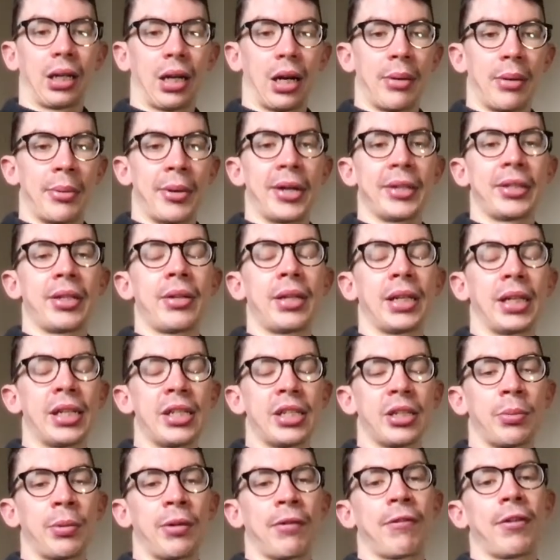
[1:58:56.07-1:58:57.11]
Well, I don't think
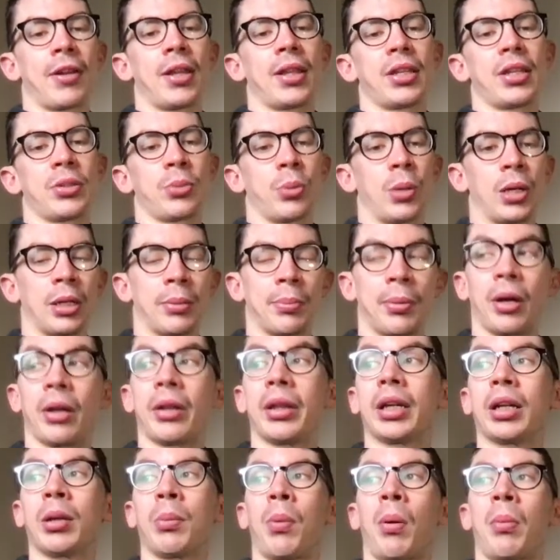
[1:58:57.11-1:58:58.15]
he's going to be fit this week, but I
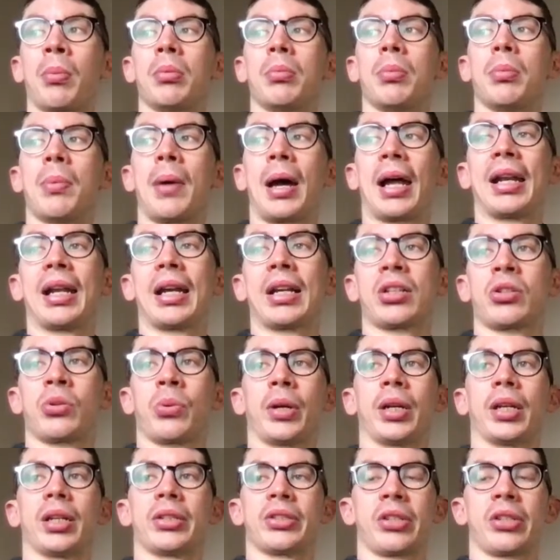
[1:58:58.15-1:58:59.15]
think he'll probably be back next week.